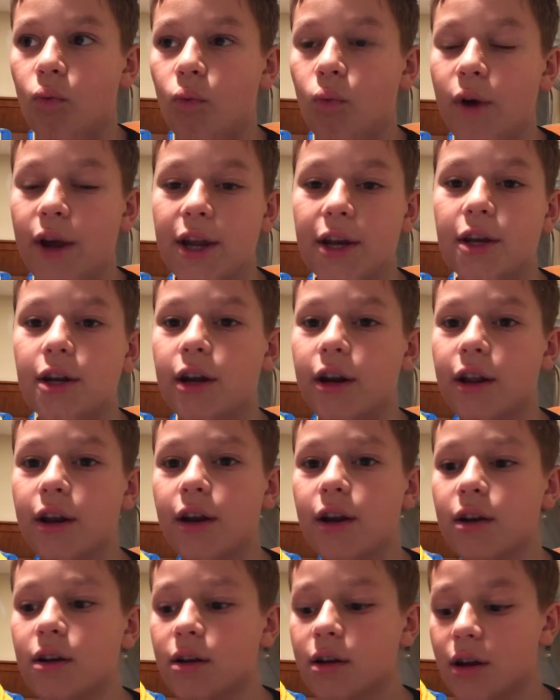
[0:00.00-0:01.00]
Wait,
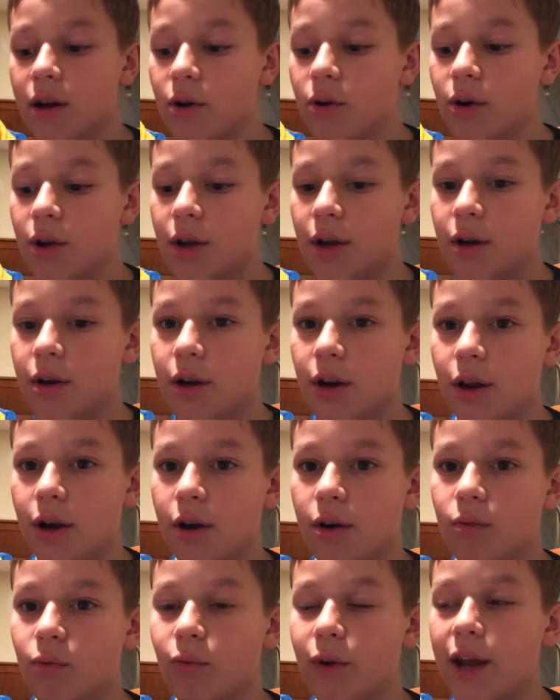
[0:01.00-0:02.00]
no.
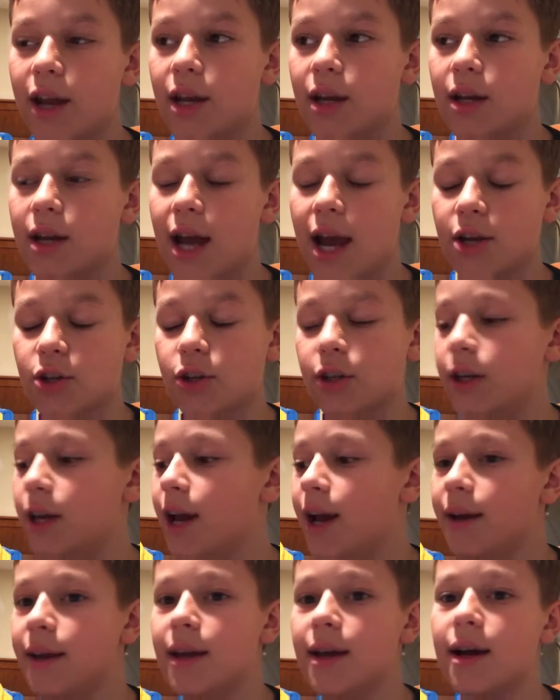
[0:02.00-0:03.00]
Wait, actually,
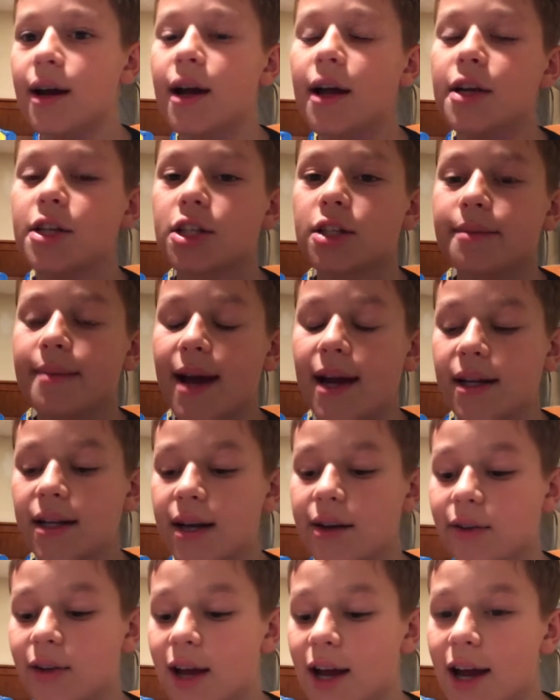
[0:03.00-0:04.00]
yeah.
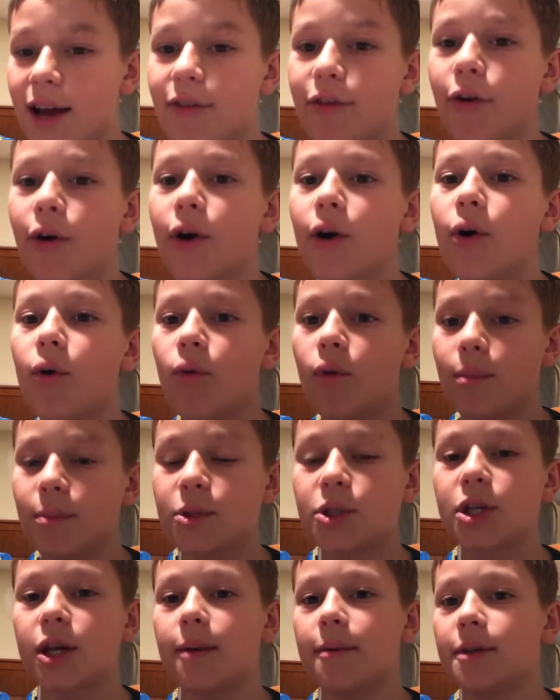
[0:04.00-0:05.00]
SmackDown Live
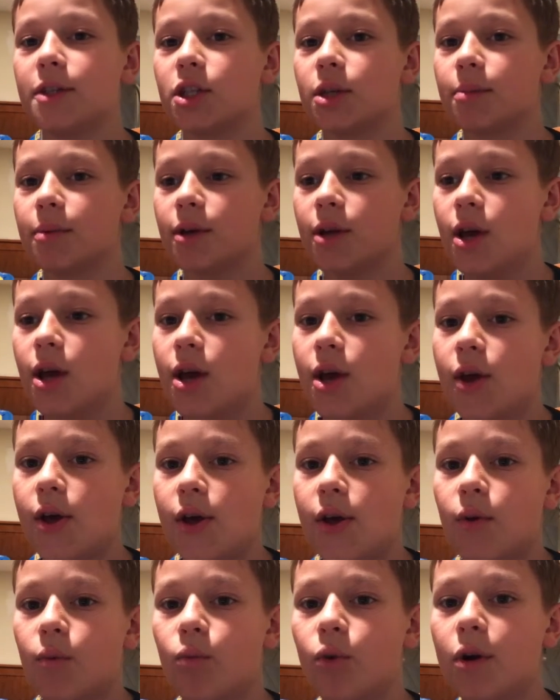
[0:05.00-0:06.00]
Women's Championship
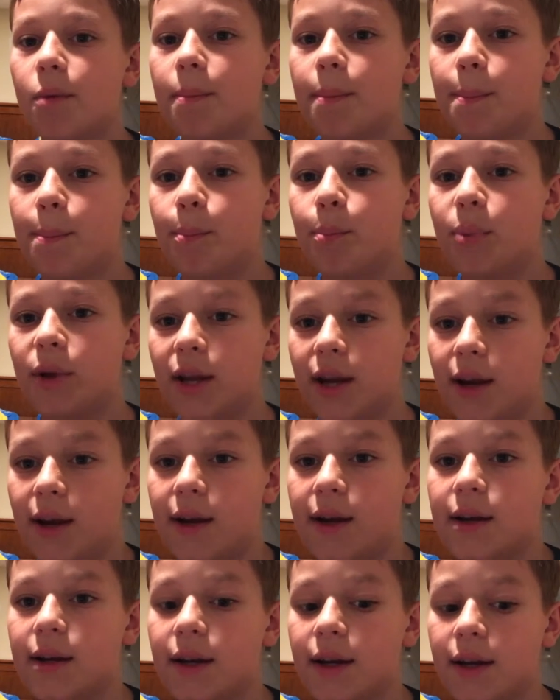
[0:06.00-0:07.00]
would
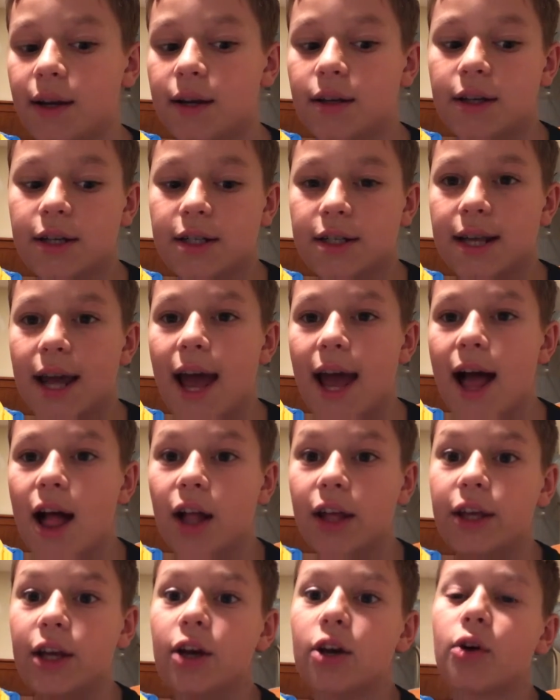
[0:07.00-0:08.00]
be
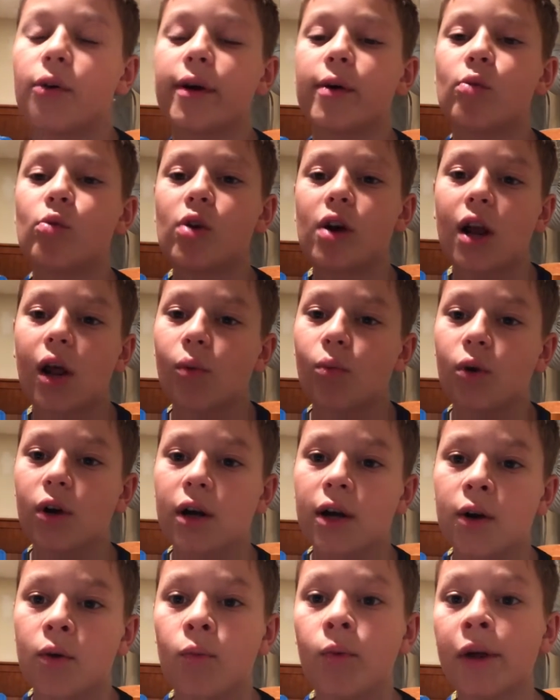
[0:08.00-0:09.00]
Natalya going
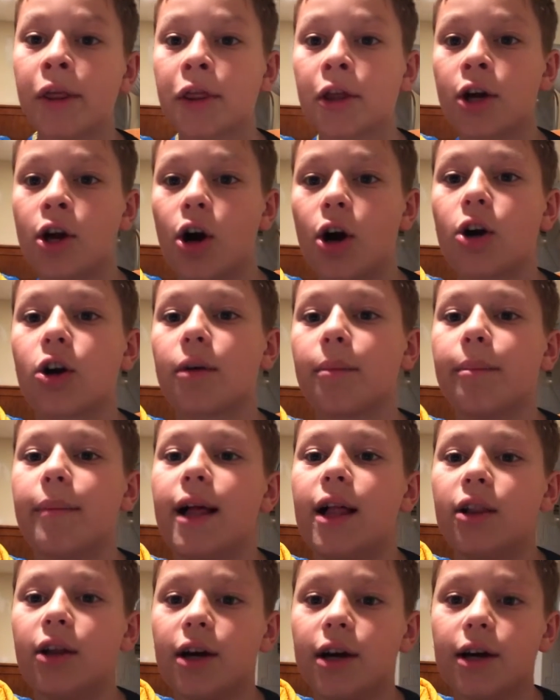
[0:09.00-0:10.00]
one-on-one with
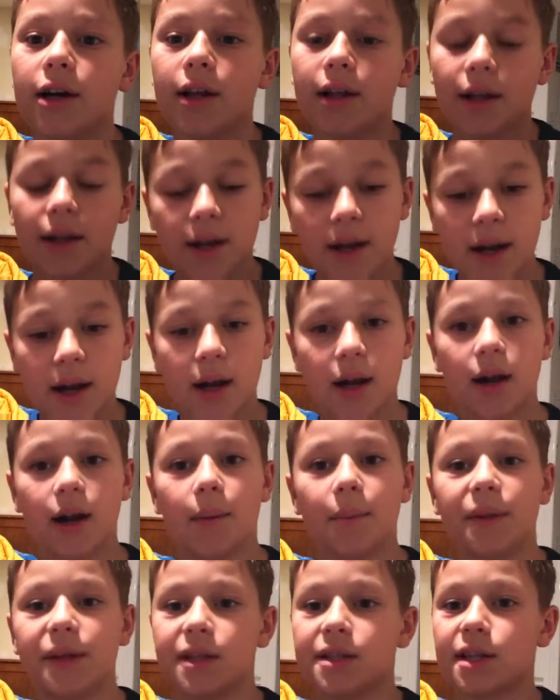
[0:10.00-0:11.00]
Carmella.
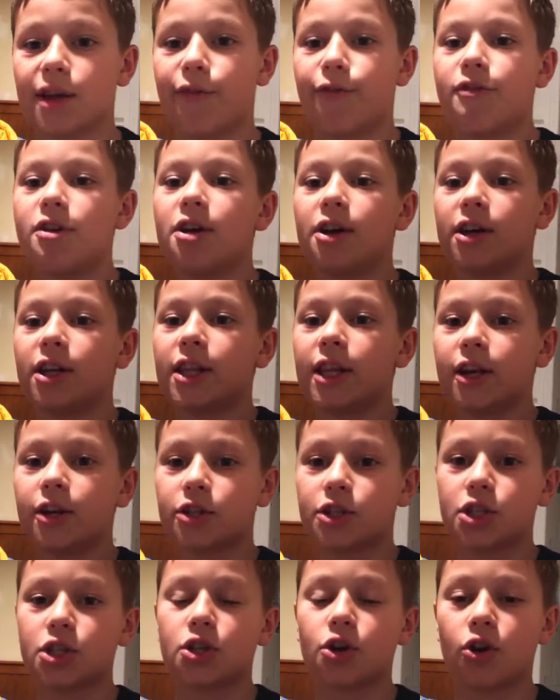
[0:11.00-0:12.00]
Because I feel like they could
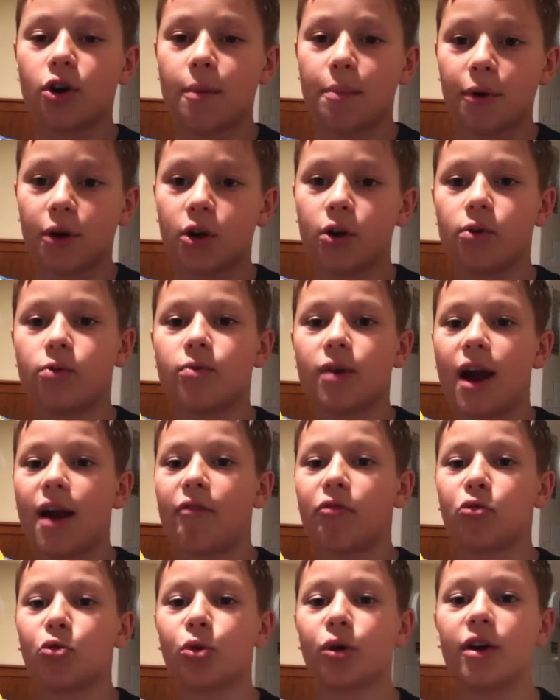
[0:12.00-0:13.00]
stir up a good
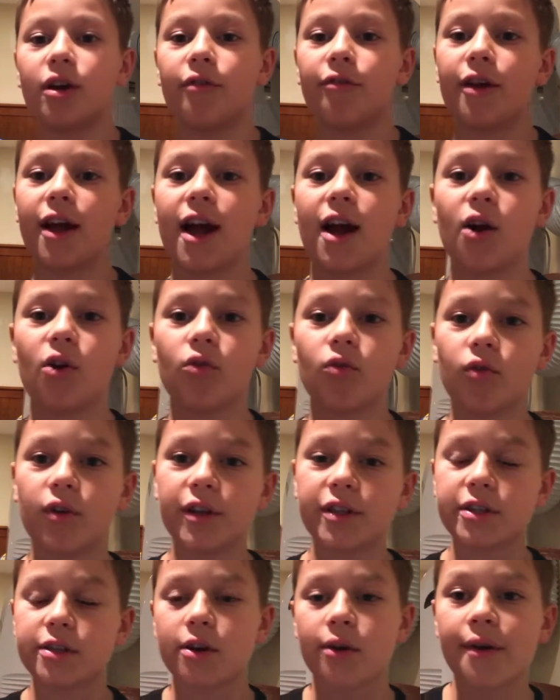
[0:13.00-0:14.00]
rivalry of how
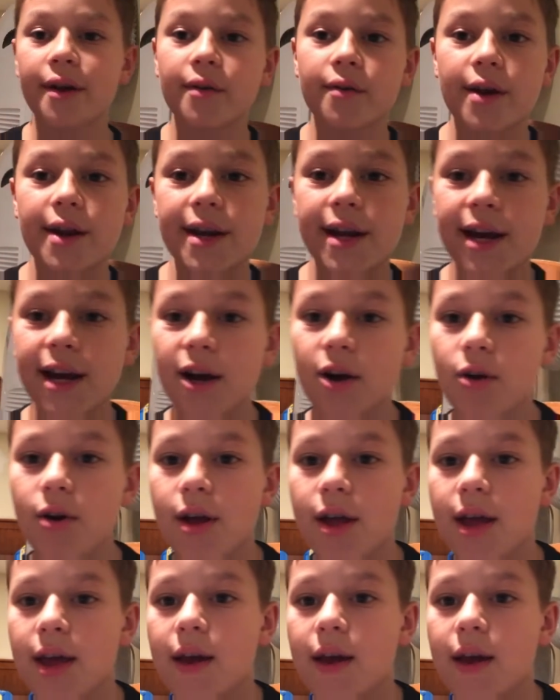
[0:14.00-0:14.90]
it's going right now.